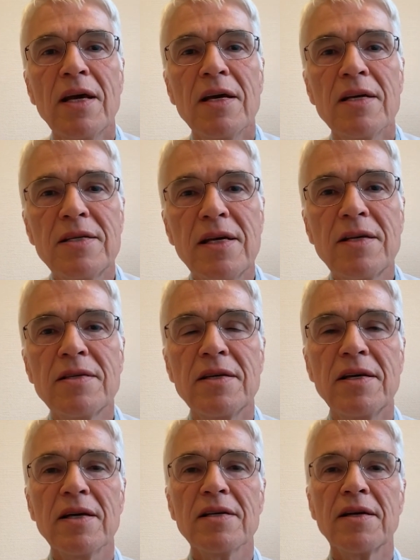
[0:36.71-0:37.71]
6
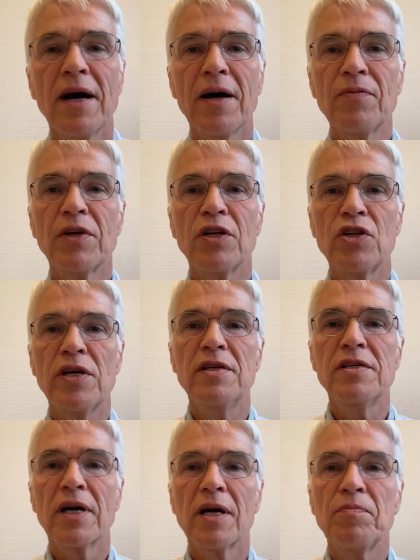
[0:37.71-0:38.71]
years after gene
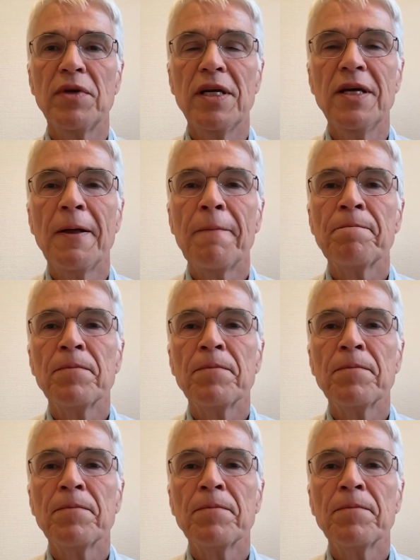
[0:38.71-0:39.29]
therapy